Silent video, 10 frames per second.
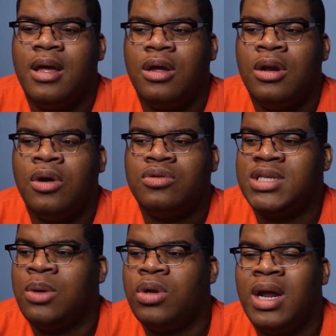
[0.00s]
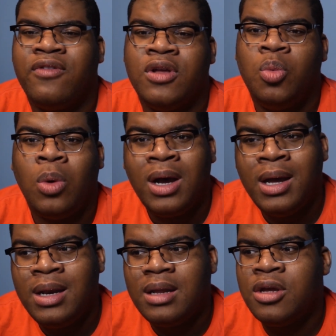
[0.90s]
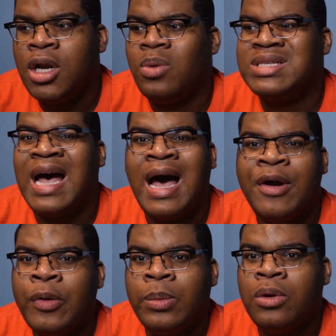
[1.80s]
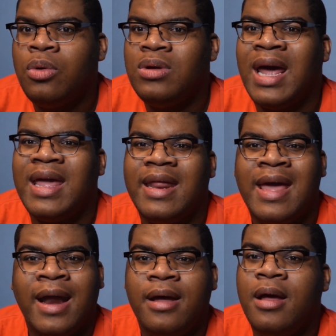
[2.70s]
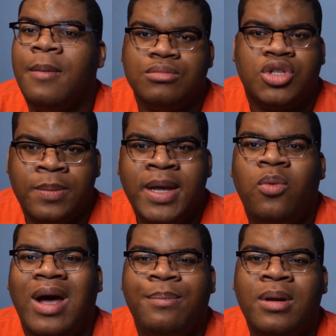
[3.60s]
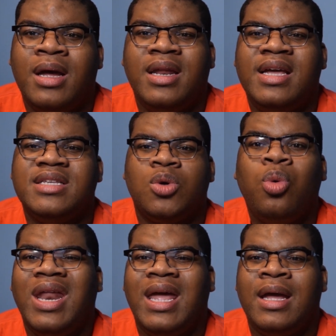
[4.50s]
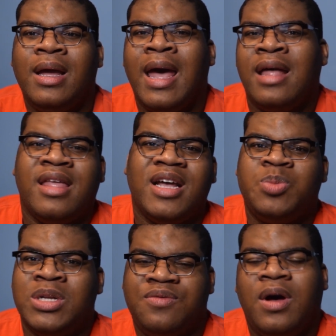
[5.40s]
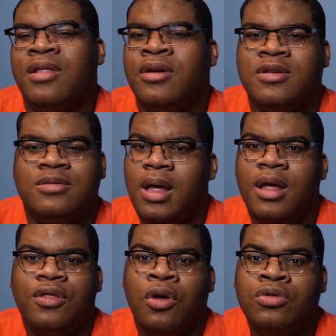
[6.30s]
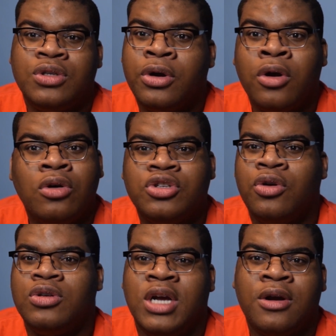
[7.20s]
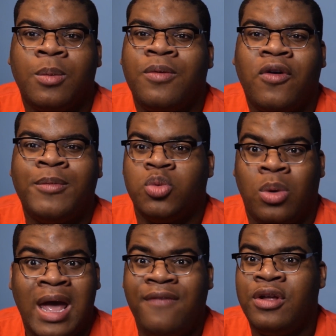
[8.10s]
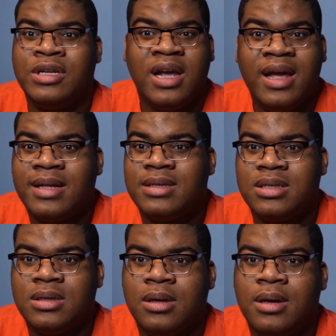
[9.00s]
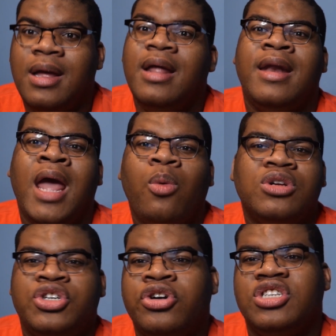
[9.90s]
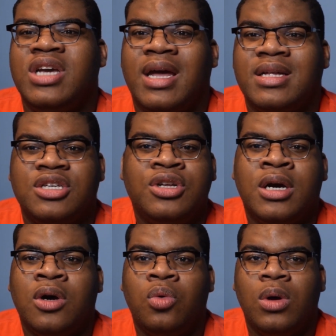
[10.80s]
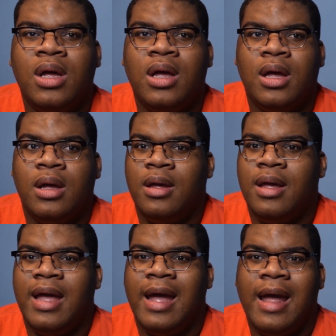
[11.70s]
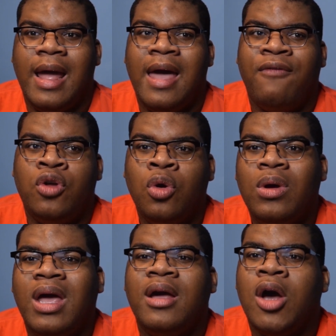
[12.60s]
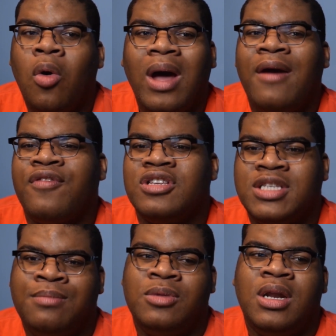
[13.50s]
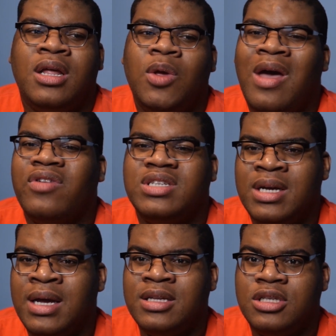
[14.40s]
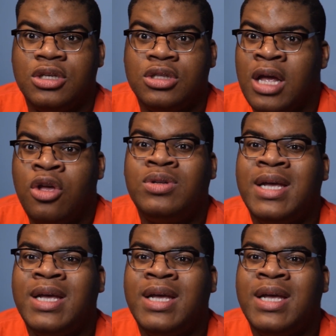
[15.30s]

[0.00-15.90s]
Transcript: You know, say whatever you want. You know, it's honorable, yada, yada, yada. To be quite blunt, he's quitting at the expense of others. Those girls or those younger performers will have their chance. Now is your chance. You know, if you can go after something and you have a chance, then you